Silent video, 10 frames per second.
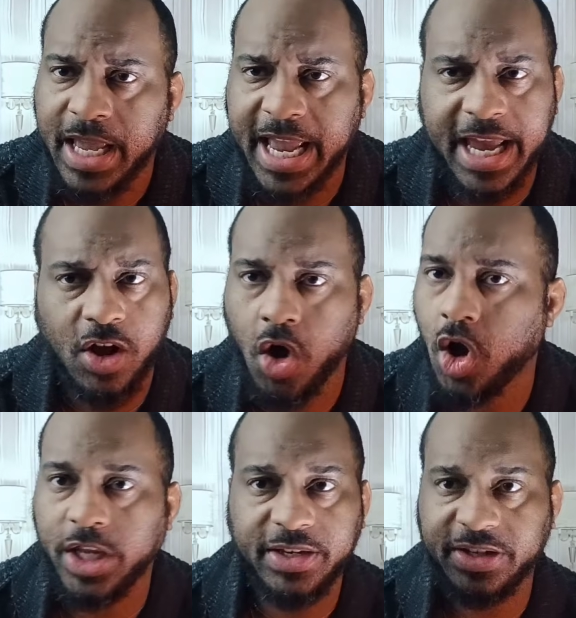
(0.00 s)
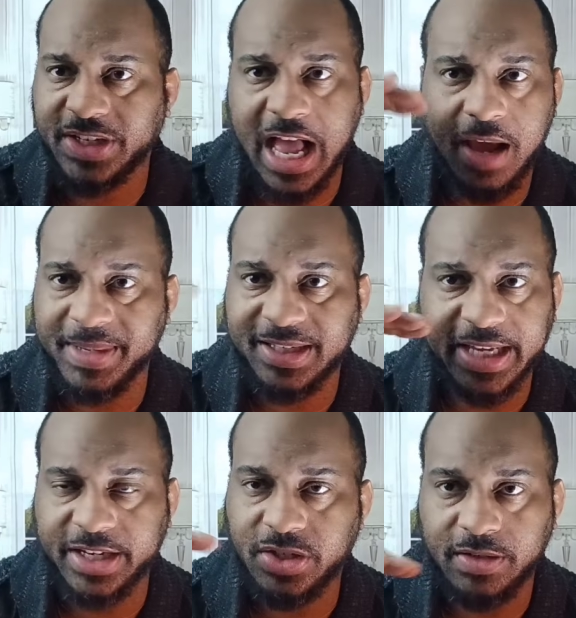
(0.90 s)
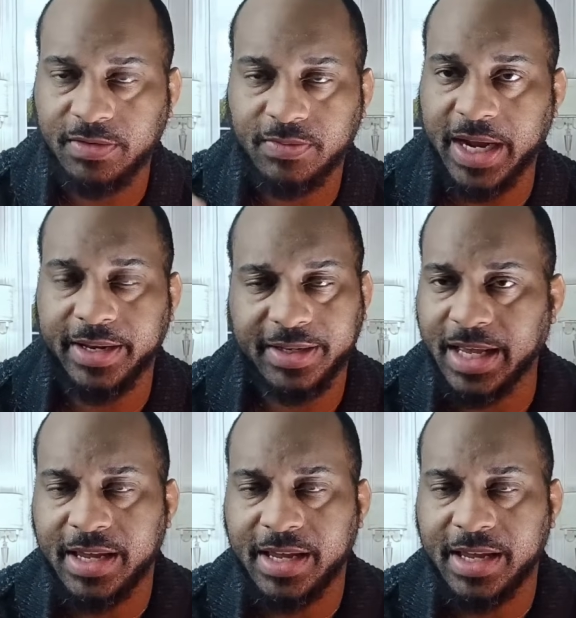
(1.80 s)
And all in this comment section, right?